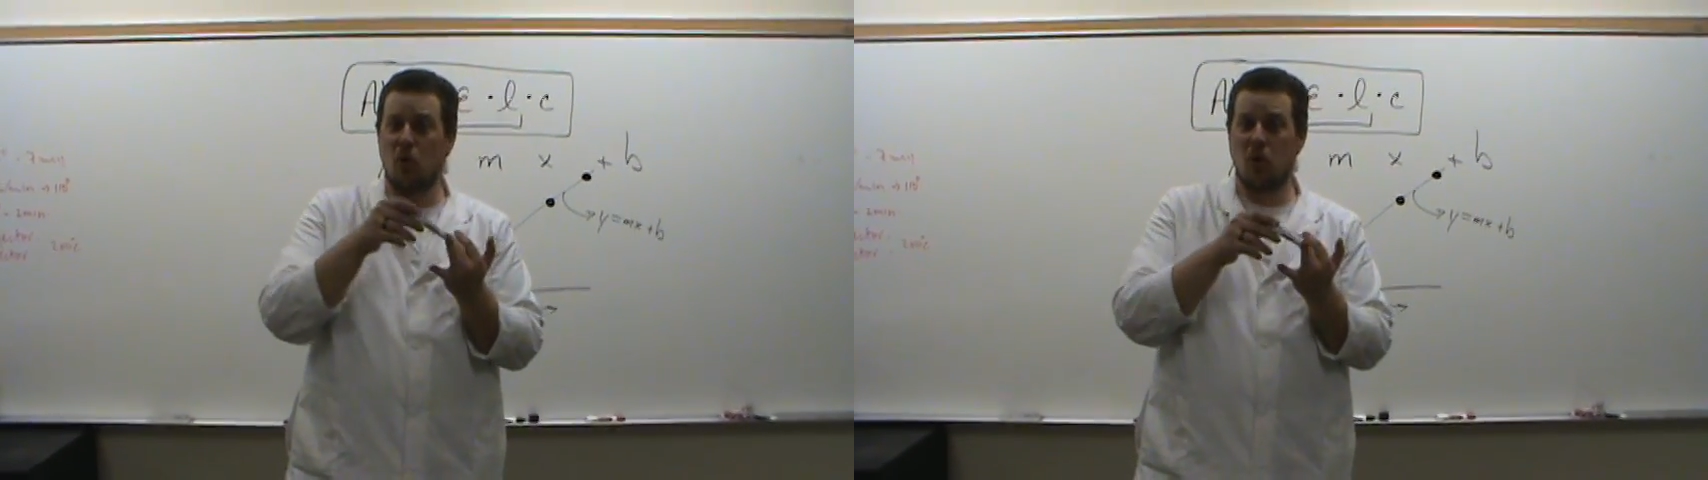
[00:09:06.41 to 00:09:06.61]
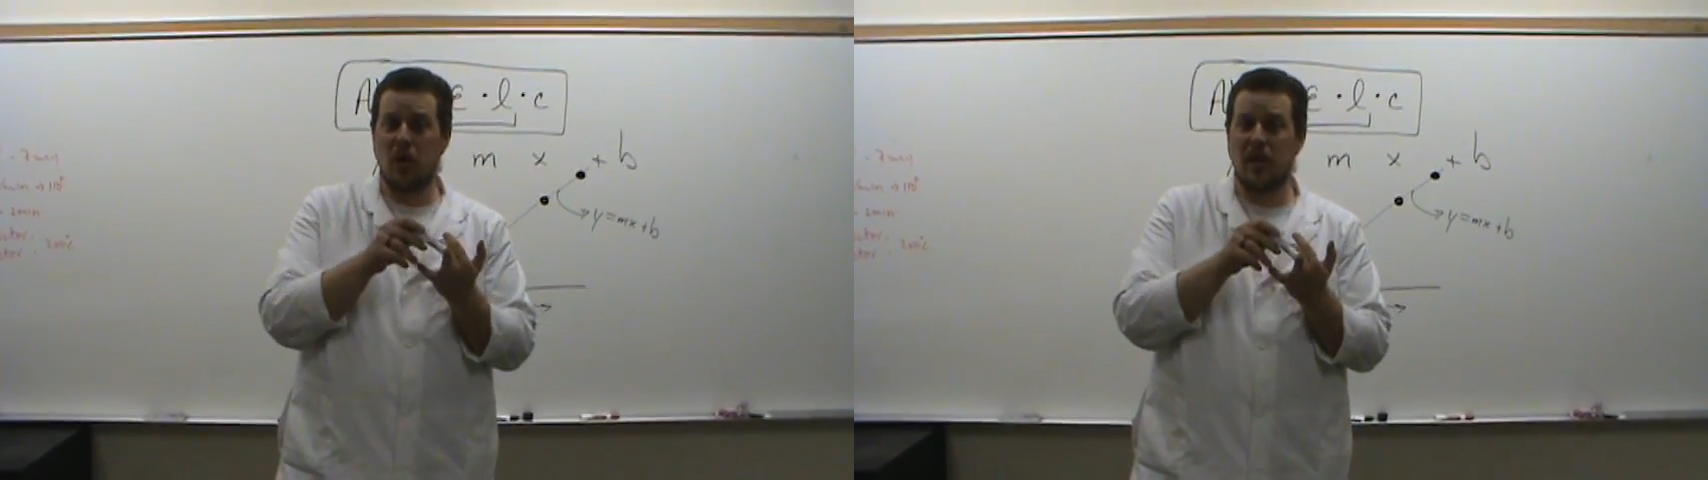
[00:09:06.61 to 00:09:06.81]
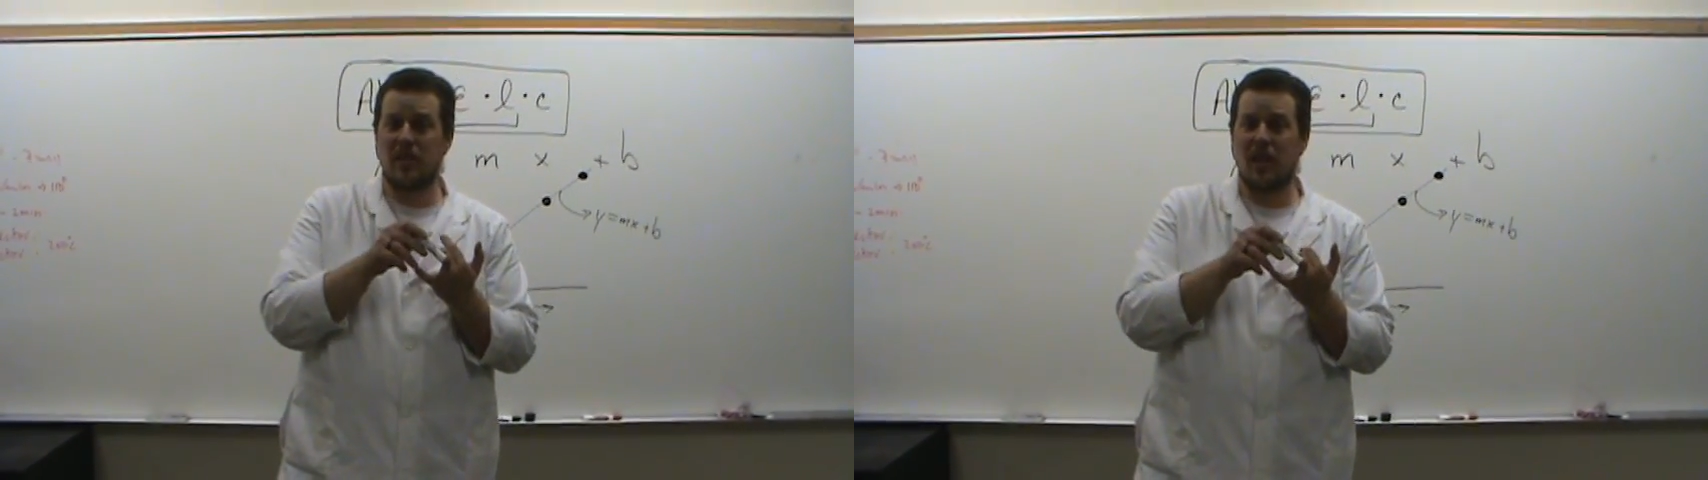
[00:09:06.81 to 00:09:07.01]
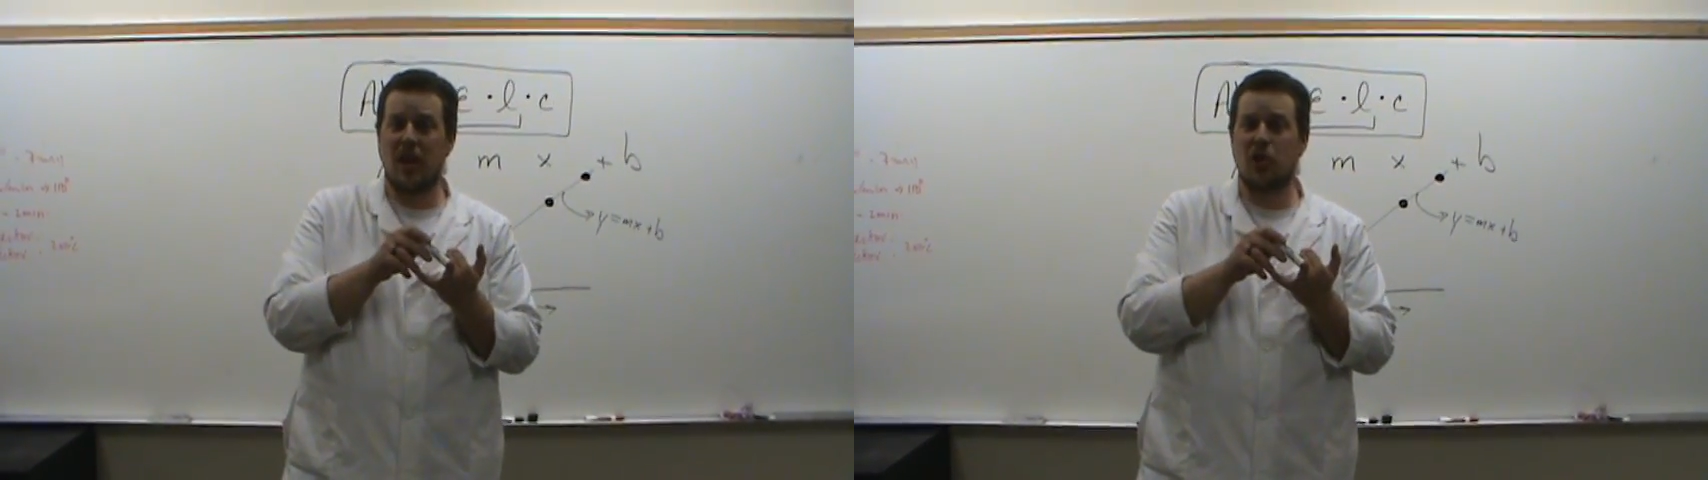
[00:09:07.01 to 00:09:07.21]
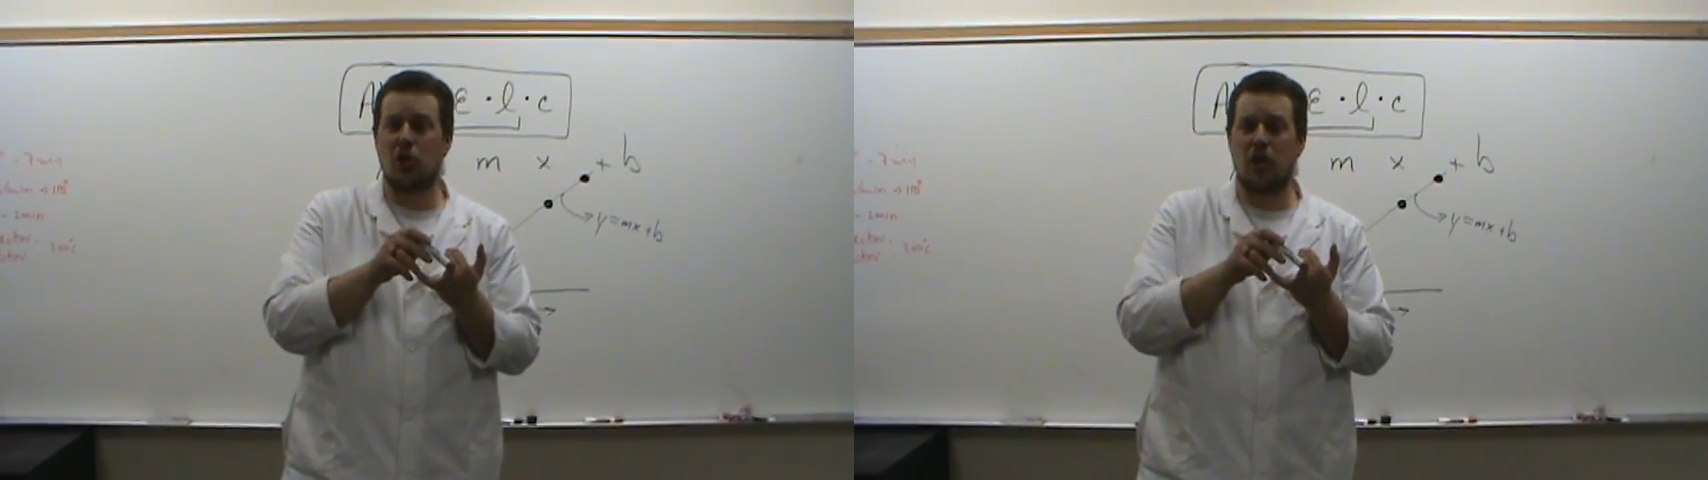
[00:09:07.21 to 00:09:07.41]

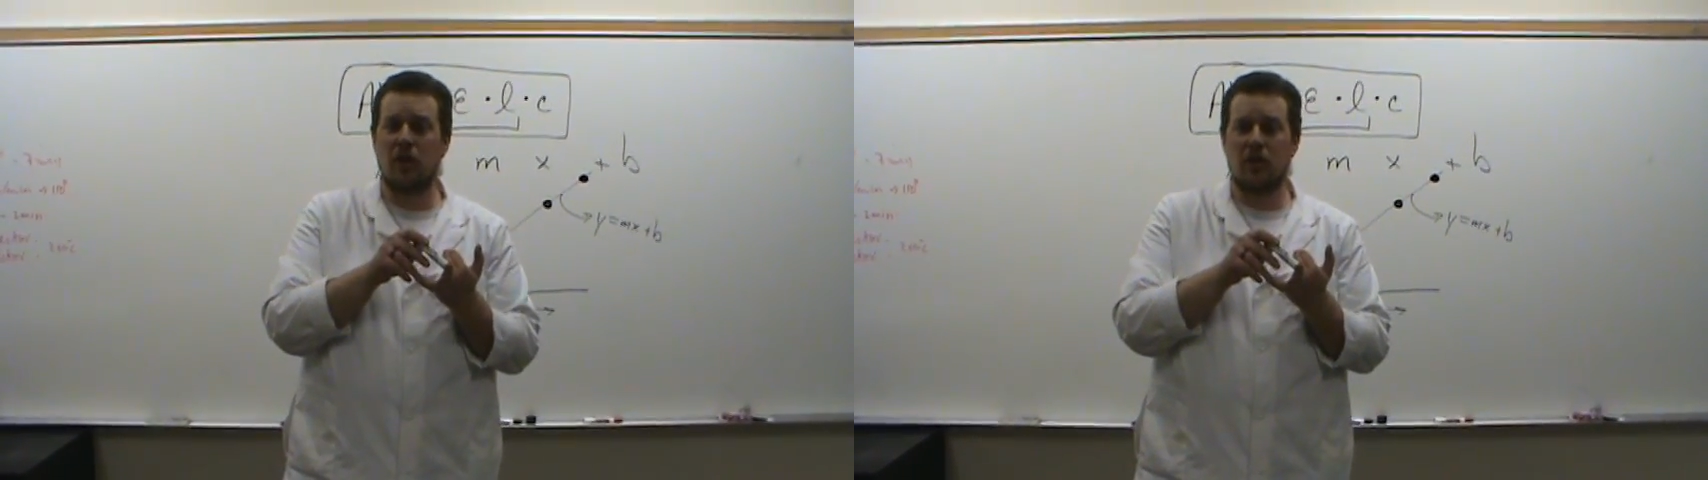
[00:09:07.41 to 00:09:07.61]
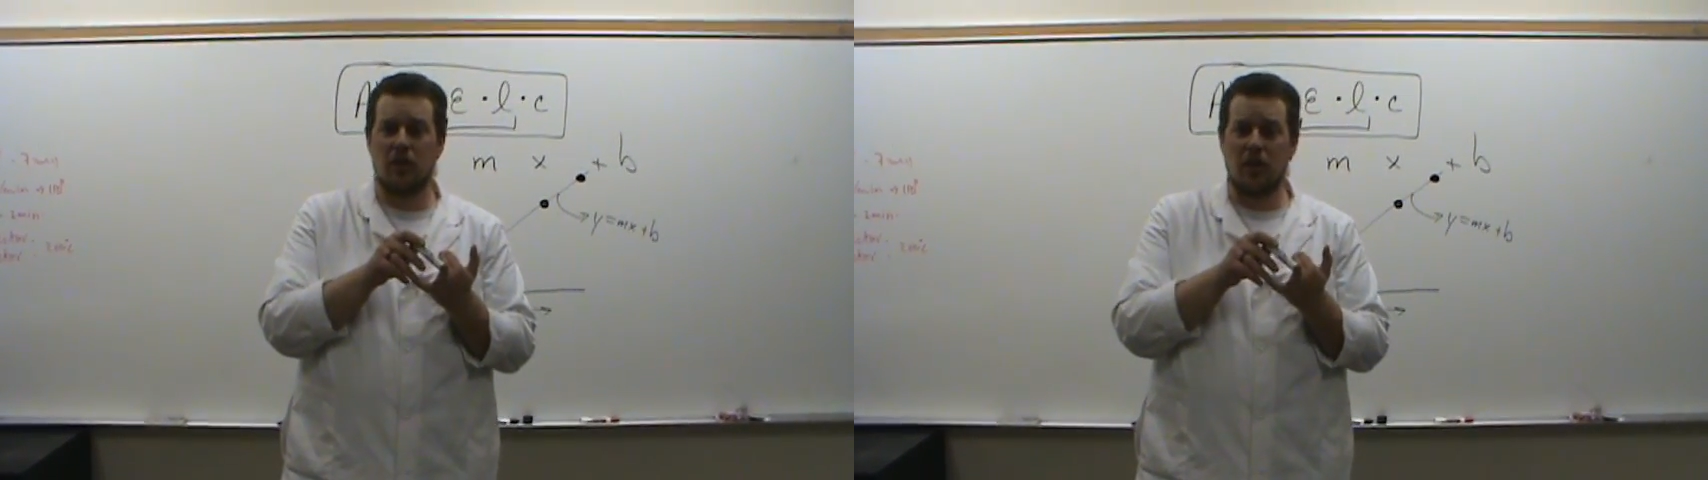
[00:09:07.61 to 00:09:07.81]
orientation